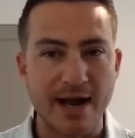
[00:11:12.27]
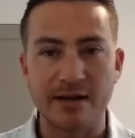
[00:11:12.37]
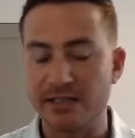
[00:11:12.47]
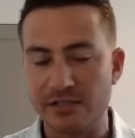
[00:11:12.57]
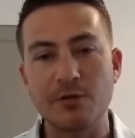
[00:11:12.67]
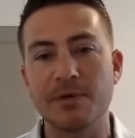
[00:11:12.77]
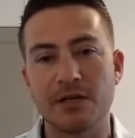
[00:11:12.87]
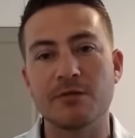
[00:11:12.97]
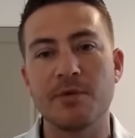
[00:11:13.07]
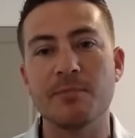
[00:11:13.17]
out and so many
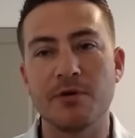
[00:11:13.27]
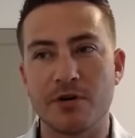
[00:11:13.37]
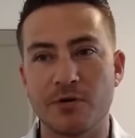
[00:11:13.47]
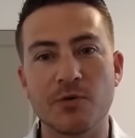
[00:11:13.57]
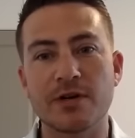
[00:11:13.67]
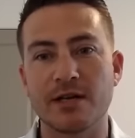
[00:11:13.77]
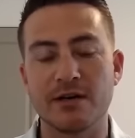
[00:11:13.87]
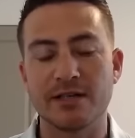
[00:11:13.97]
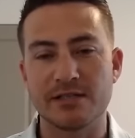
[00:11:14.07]
other people are working on,